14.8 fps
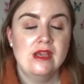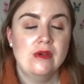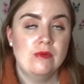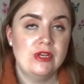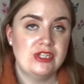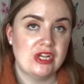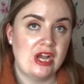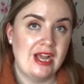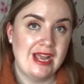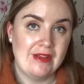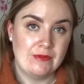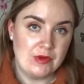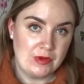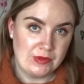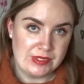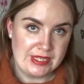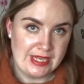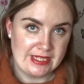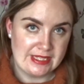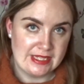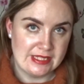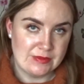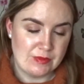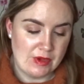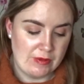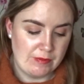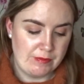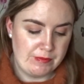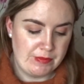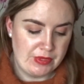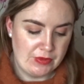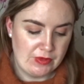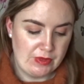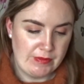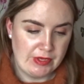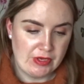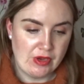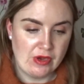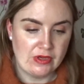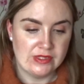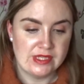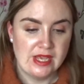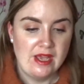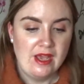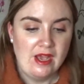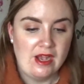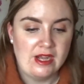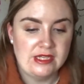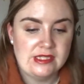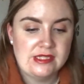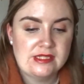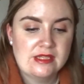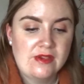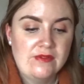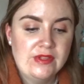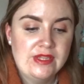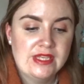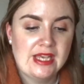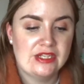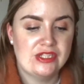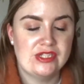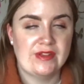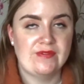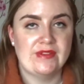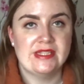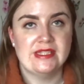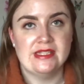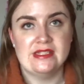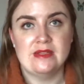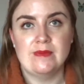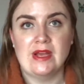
which I have not ticked this one, purely because I discovered the cash stuffing system.